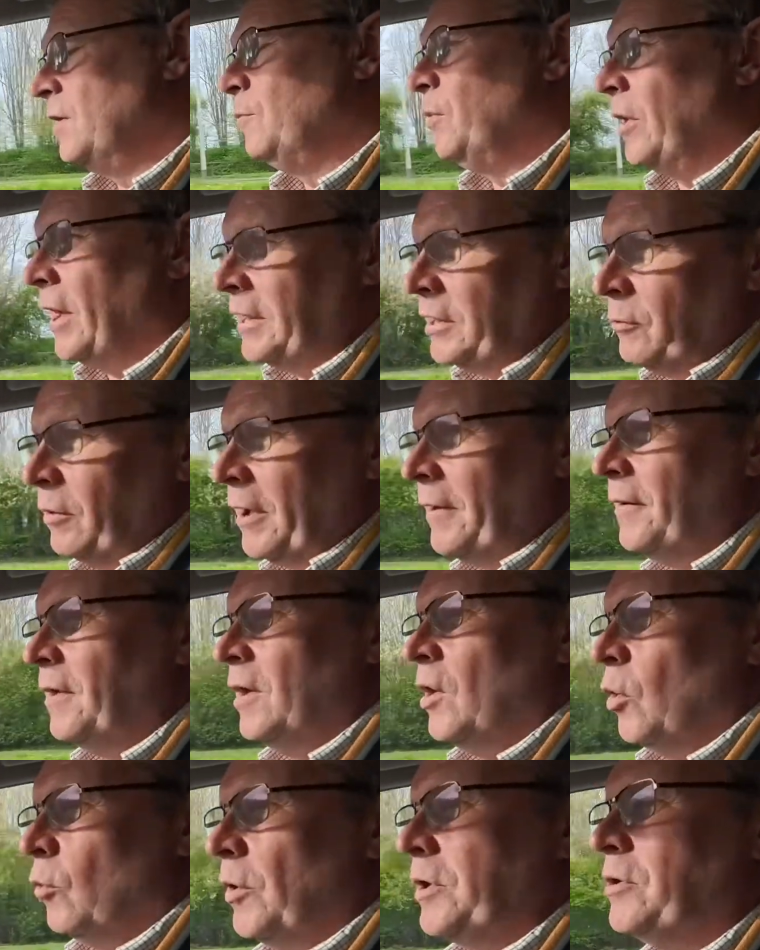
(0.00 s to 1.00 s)
But anyway,
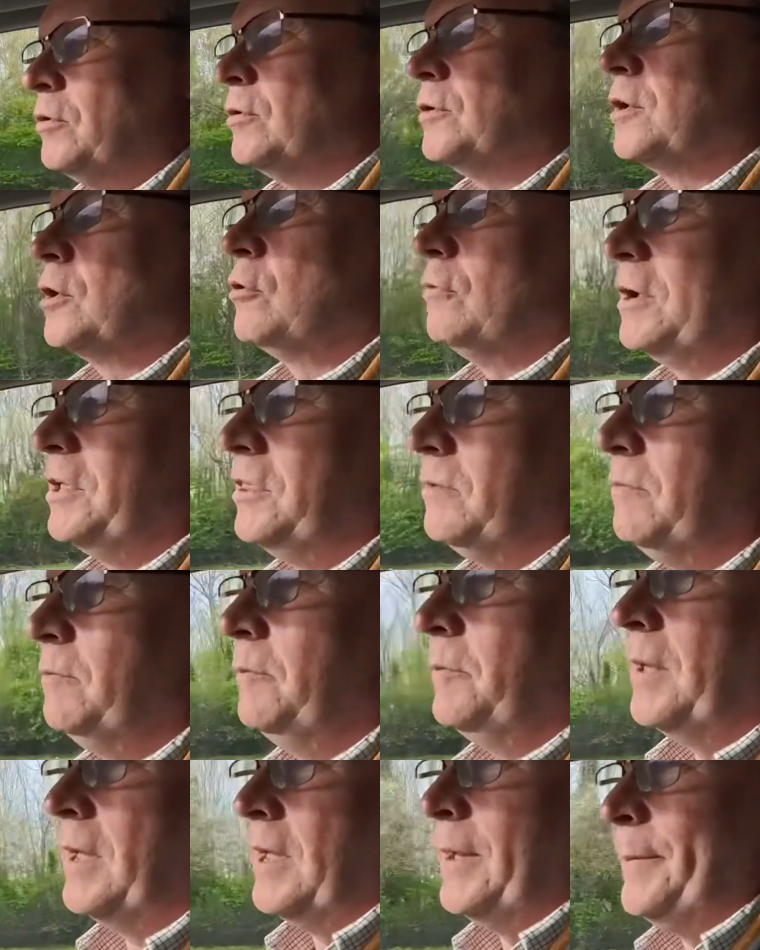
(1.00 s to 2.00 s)
we're going to
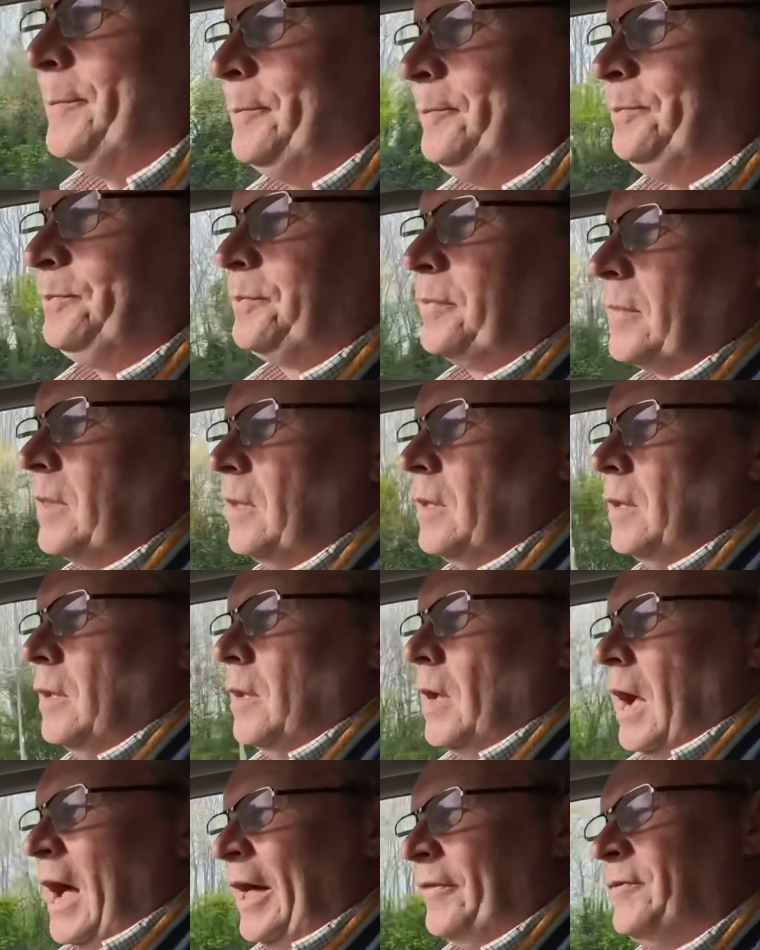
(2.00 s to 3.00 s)
Greatham.
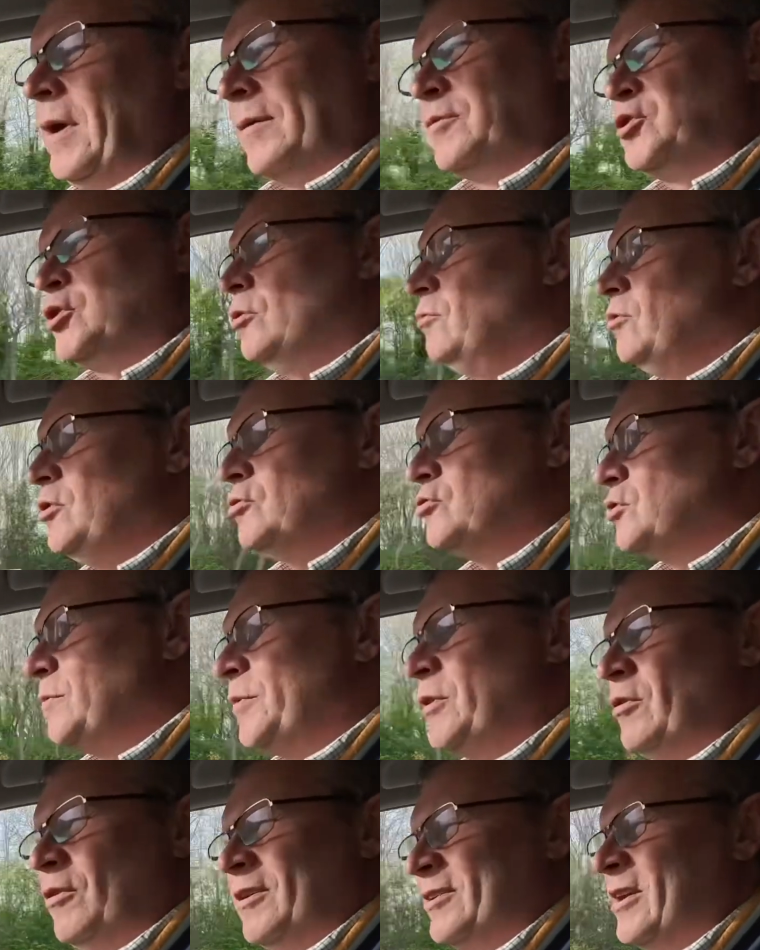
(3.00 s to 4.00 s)
I'm sure it used to be
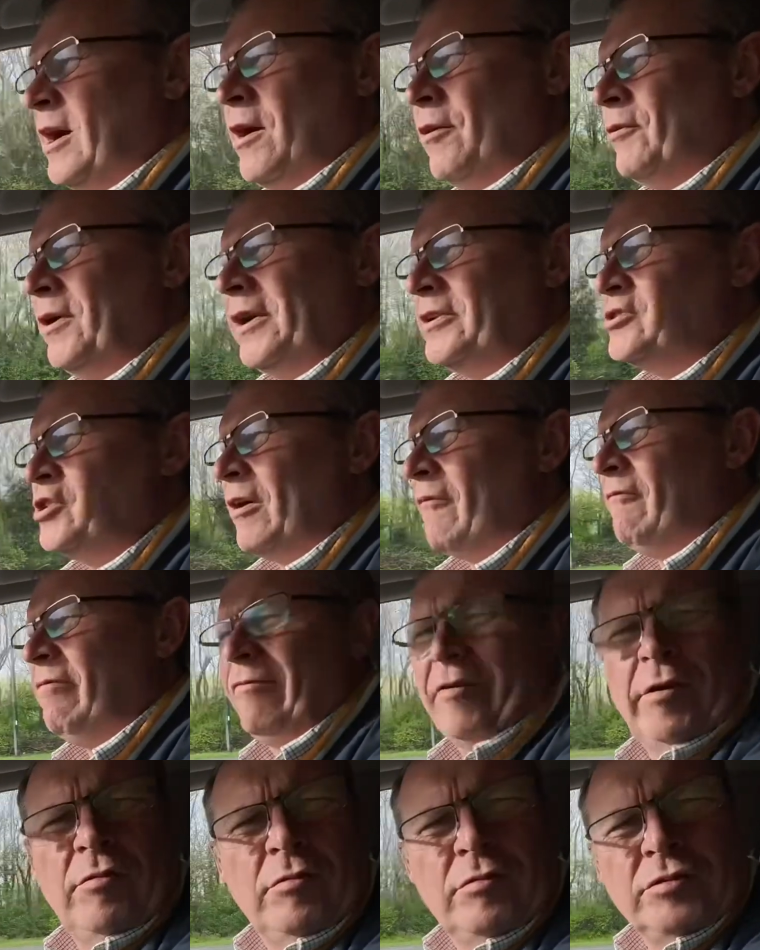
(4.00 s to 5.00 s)
called RHM
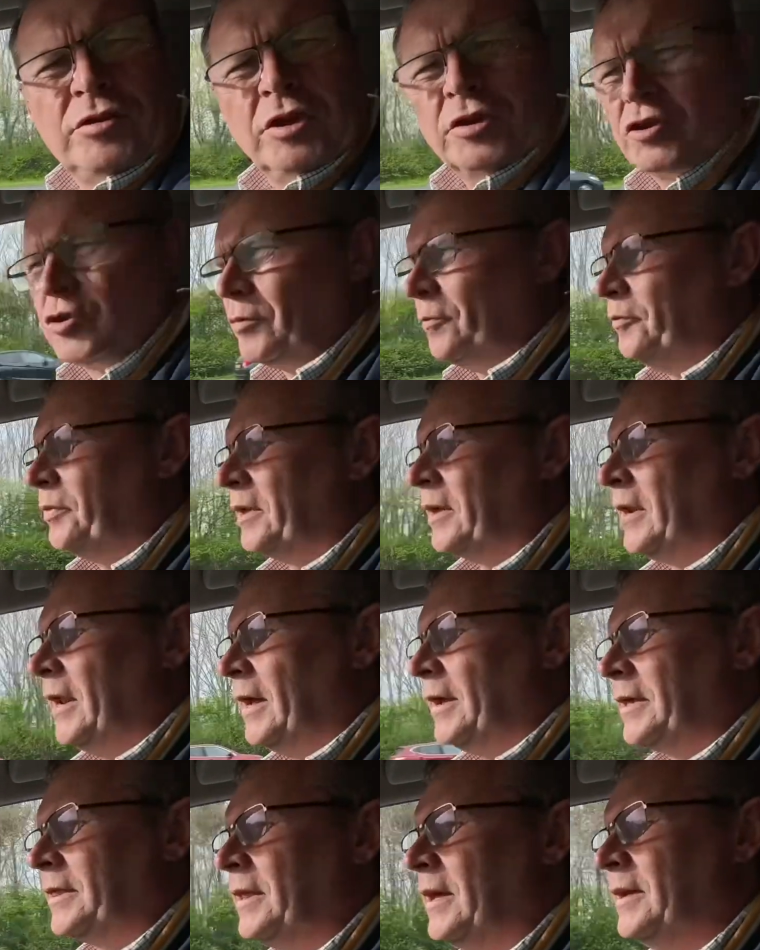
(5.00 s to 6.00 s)
Foods or something
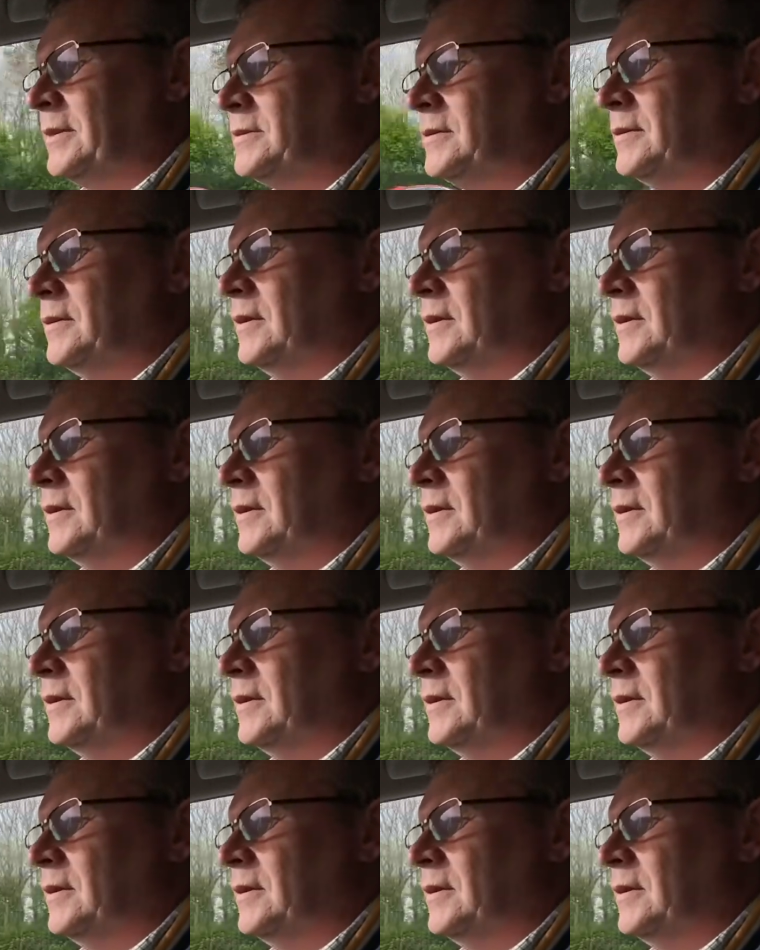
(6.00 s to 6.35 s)
like that